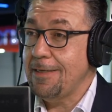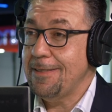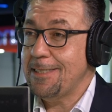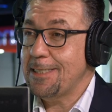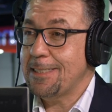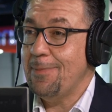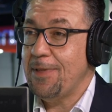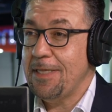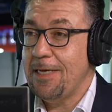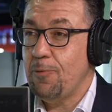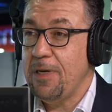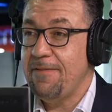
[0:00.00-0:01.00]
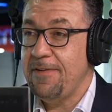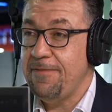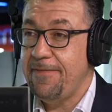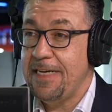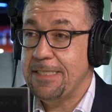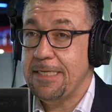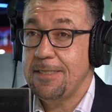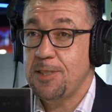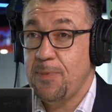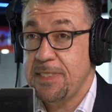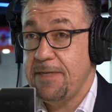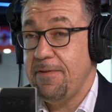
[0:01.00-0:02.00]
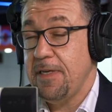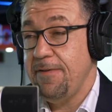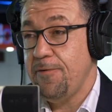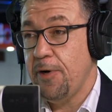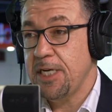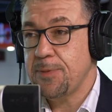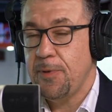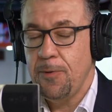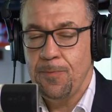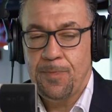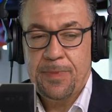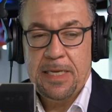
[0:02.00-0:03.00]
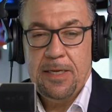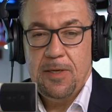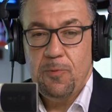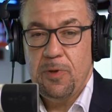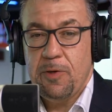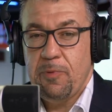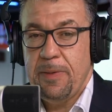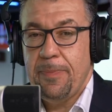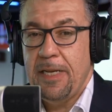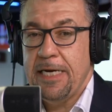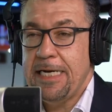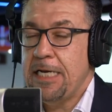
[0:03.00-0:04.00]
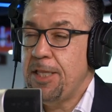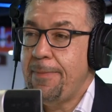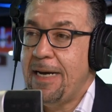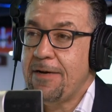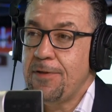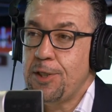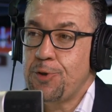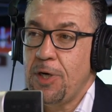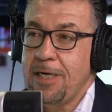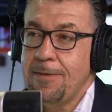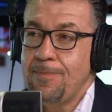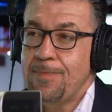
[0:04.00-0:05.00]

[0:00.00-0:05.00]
This is something that we have invented specifically for Expo, where we plug it on the back of the truck.